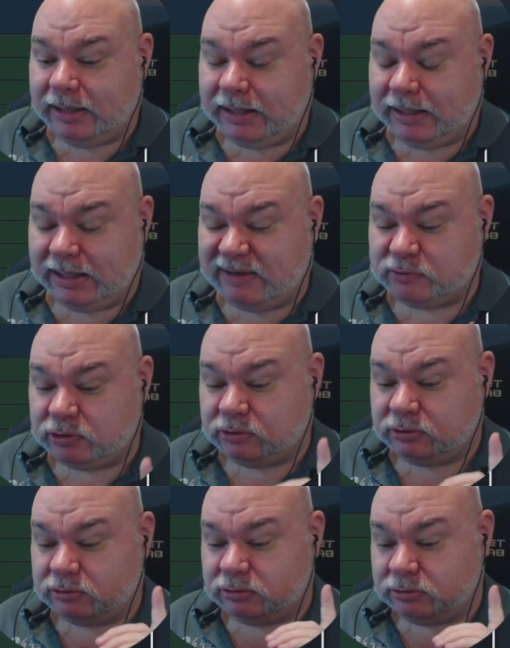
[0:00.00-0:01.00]
Level
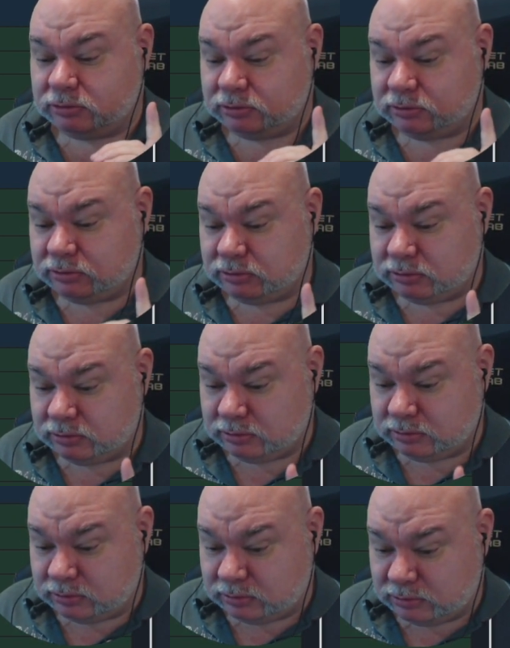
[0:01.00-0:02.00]

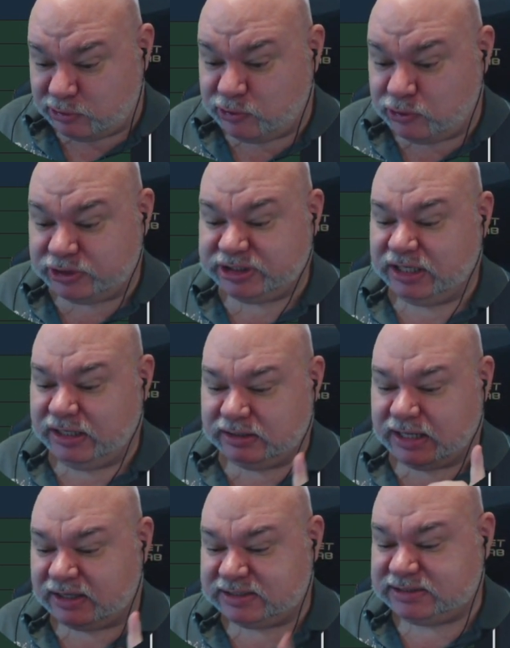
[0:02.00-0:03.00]
13,
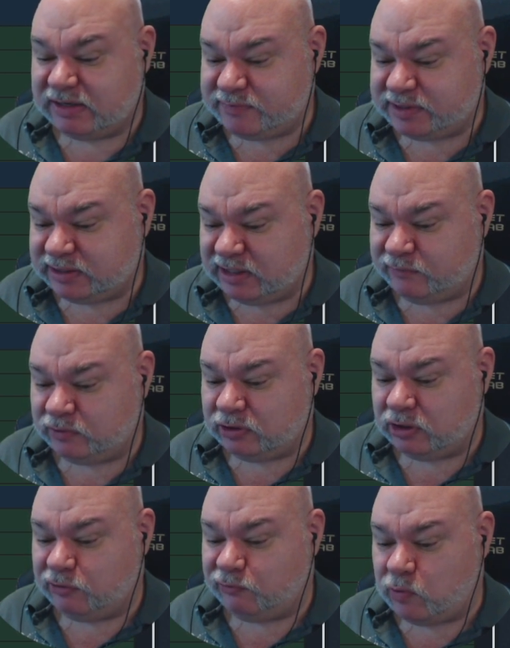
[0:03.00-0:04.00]
our 7th level
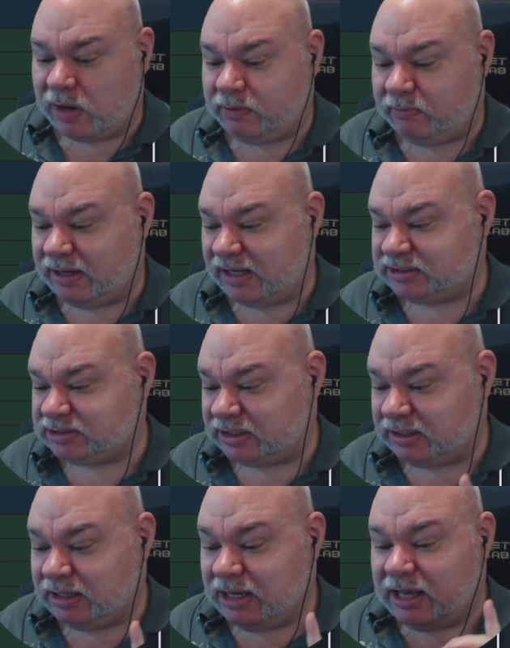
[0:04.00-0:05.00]
of Weapon
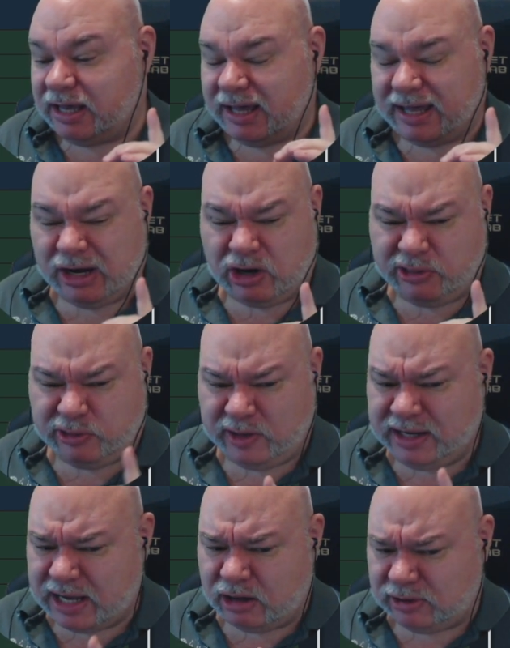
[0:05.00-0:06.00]
Master, and I
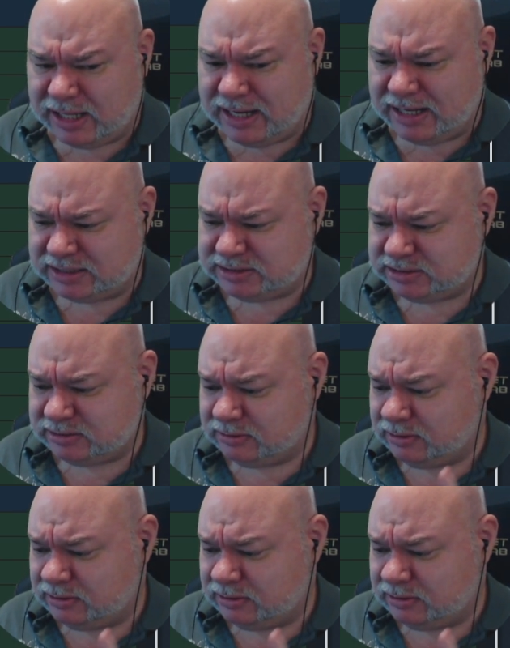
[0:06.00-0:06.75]
think our last,